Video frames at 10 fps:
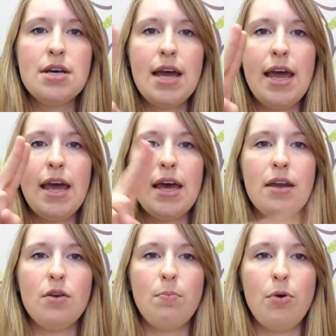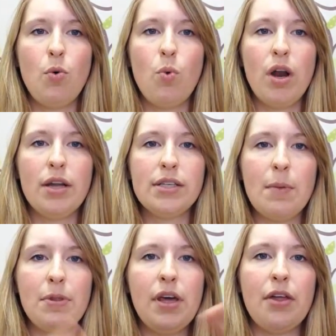and put one on top
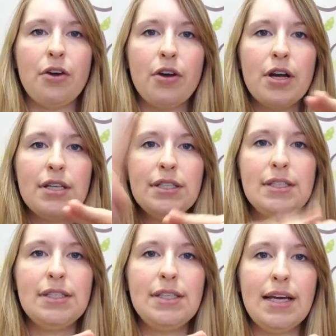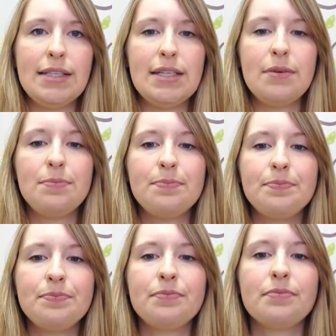of the other. Sit.
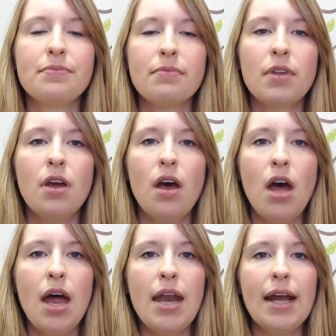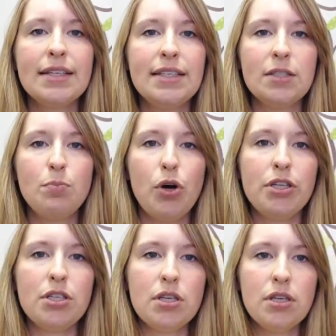Next is
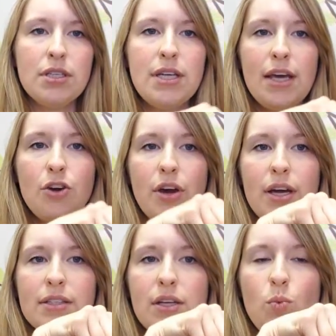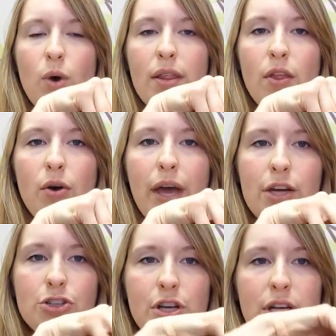put. Take your hands in one
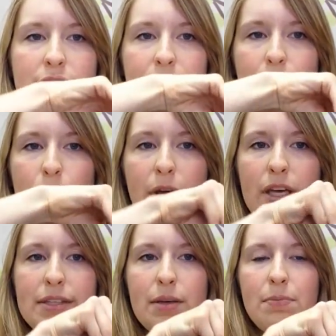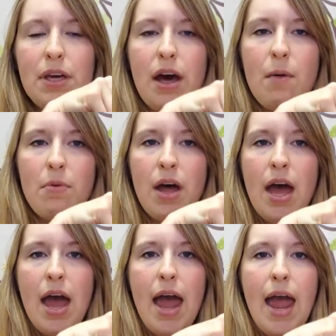location as if you're picking something up
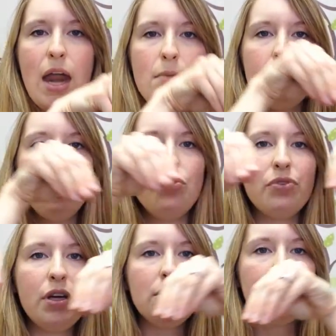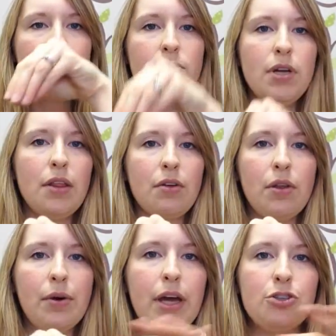and move it to another
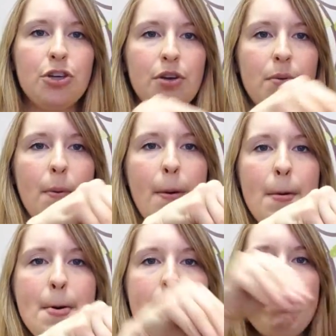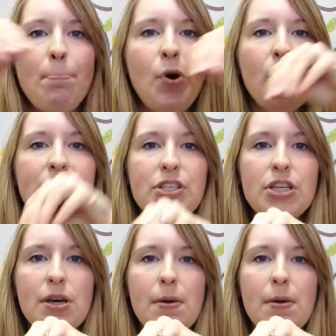location. Put.